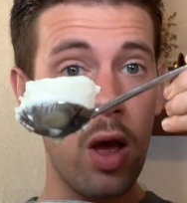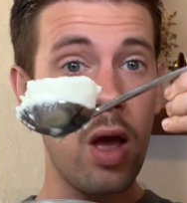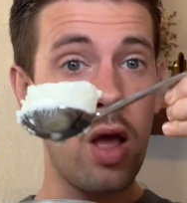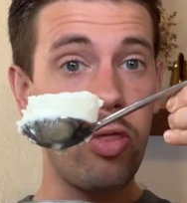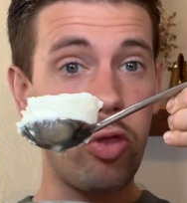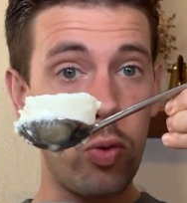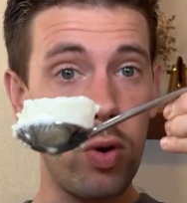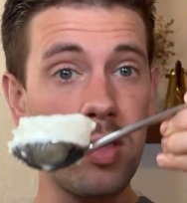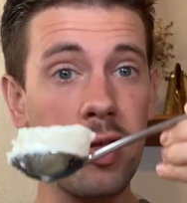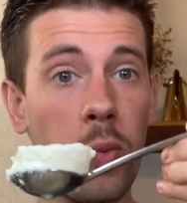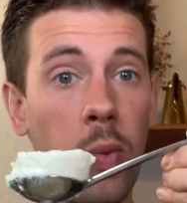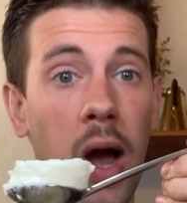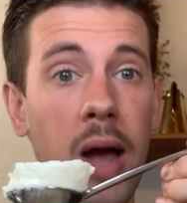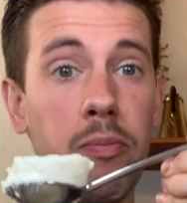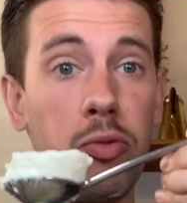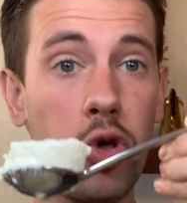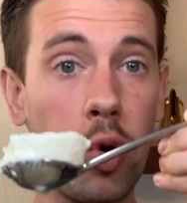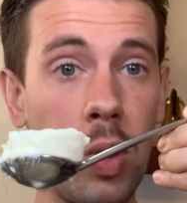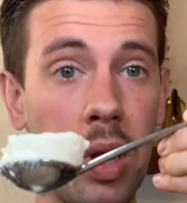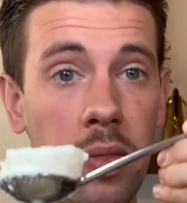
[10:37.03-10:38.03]
The reason why I'm
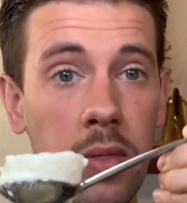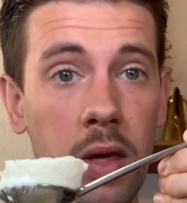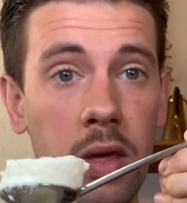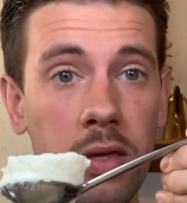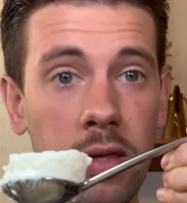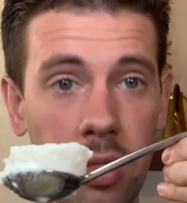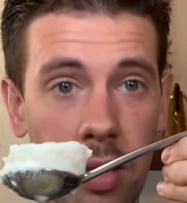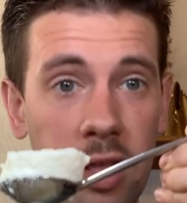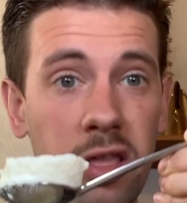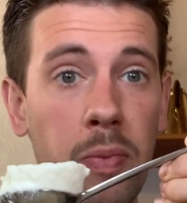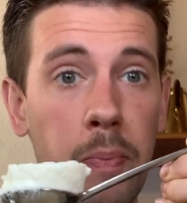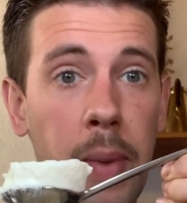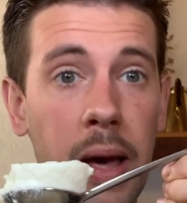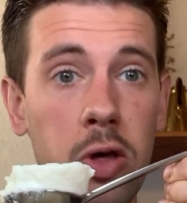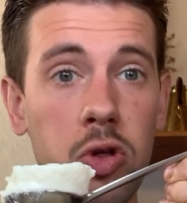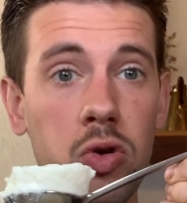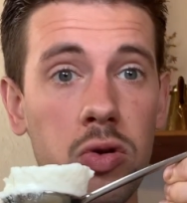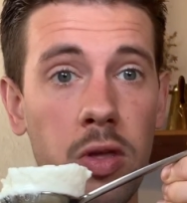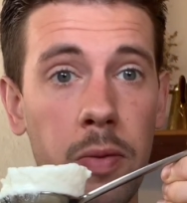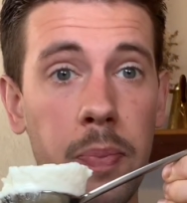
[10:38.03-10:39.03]
doing this, let's
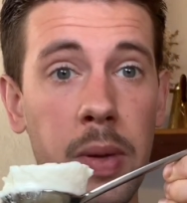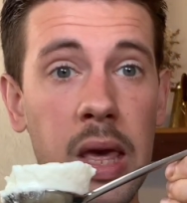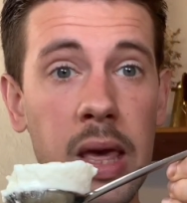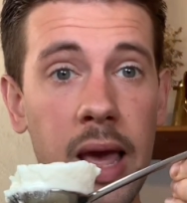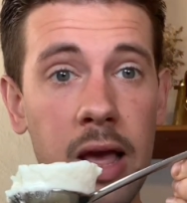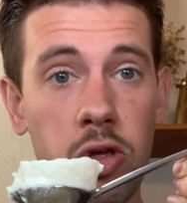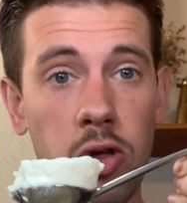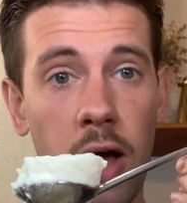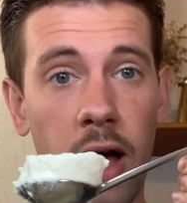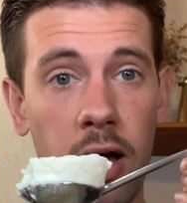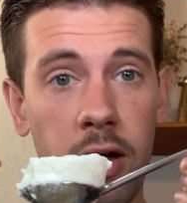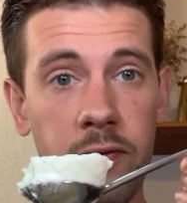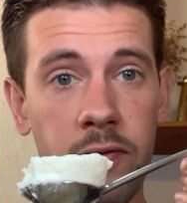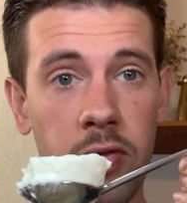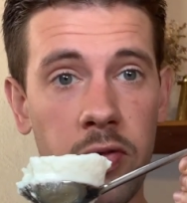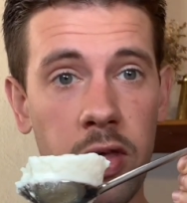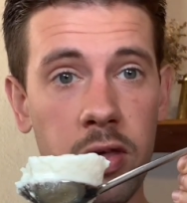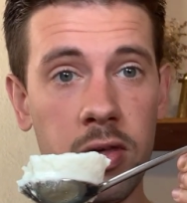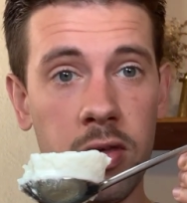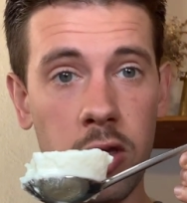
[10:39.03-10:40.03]
measure the pH of
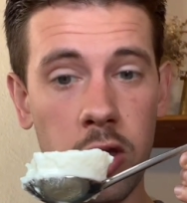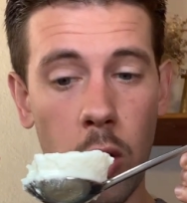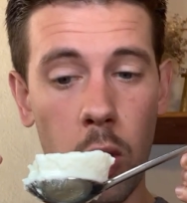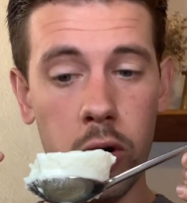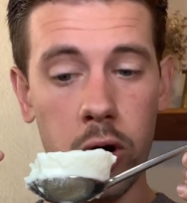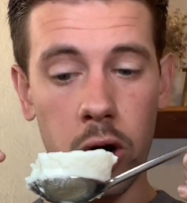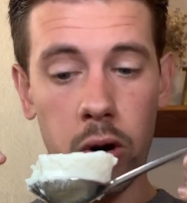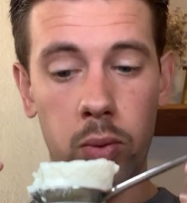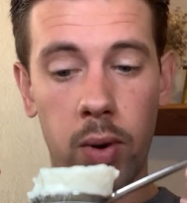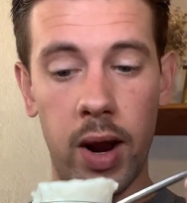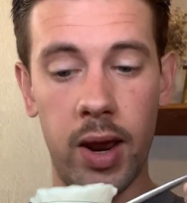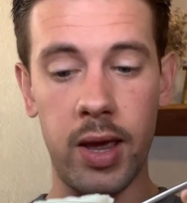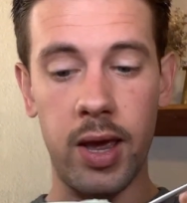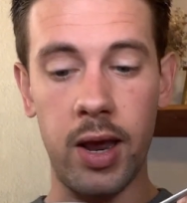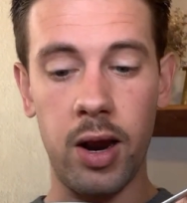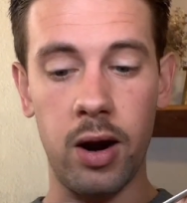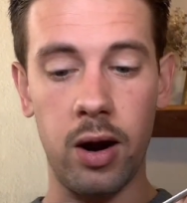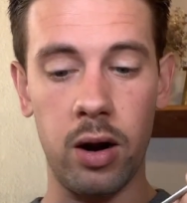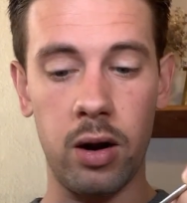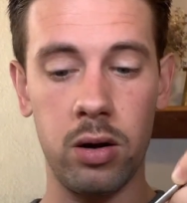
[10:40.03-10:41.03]
this yogurt right here.